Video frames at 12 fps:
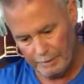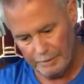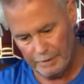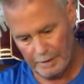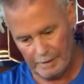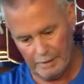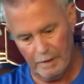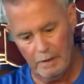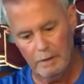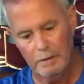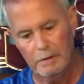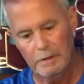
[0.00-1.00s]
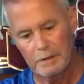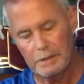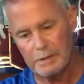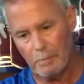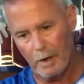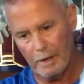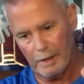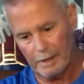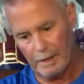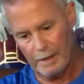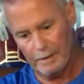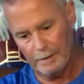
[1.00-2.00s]
You can spray
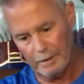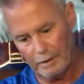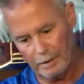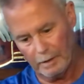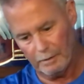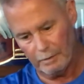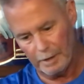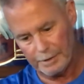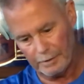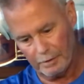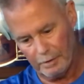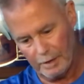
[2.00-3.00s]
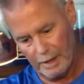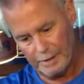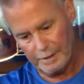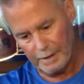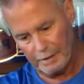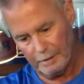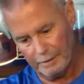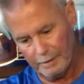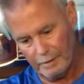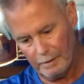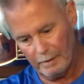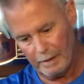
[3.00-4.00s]
again a little electrical contact
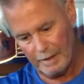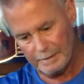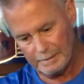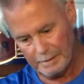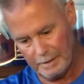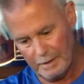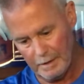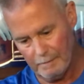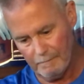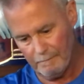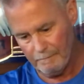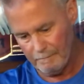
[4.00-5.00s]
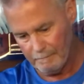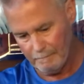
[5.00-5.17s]
cleaner as needed.